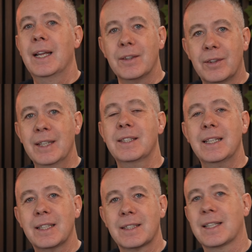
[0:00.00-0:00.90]
This
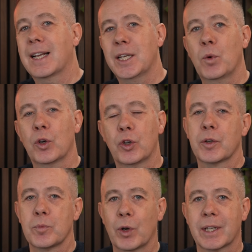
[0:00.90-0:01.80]
is exactly what
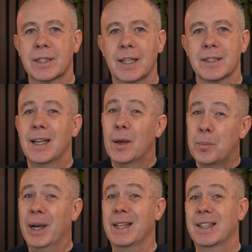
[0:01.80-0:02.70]
Gutenbricks does,
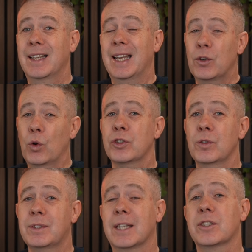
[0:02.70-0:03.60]
but it
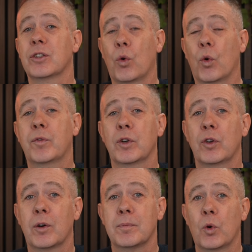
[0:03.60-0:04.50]
also does an awful
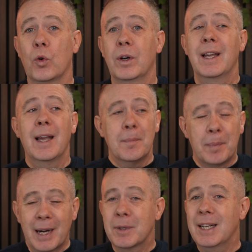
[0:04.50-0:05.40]
lot more.
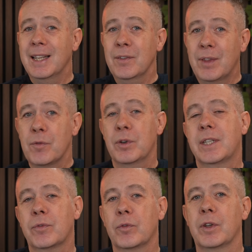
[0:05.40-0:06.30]
But I'm going to leave that for a
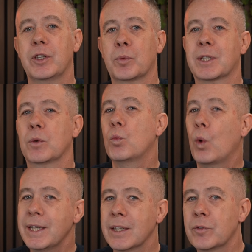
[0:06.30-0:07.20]
different video because I'm
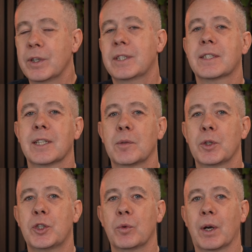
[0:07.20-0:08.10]
waiting for it to still
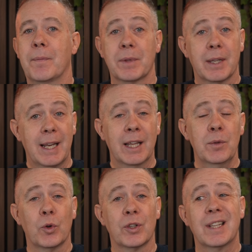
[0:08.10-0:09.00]
mature. In
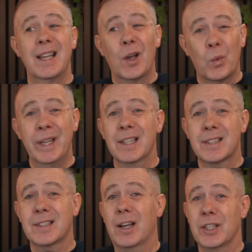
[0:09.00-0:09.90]
other words, we can
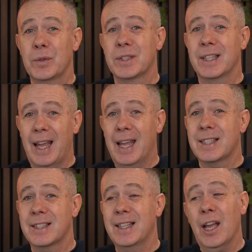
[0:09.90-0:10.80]
start using
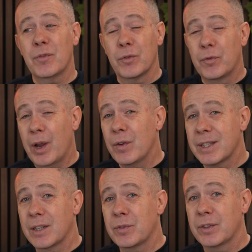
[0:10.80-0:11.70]
ACF for
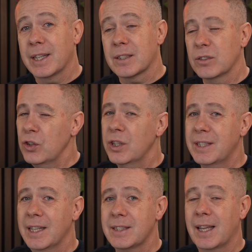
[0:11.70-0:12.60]
various different things, not just
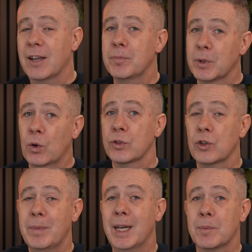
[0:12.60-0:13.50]
ACF, but
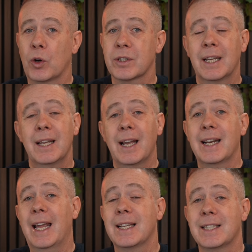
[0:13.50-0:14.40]
also Metabox,
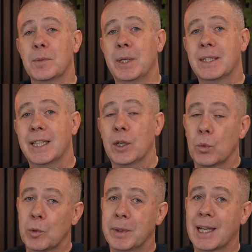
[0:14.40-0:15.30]
and ACPT
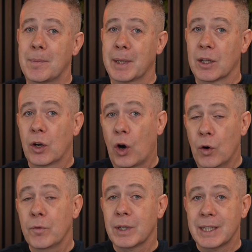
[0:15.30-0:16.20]
will be coming
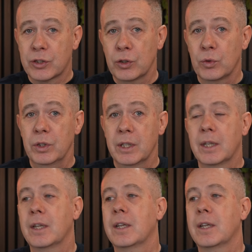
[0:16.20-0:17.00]
hopefully soon.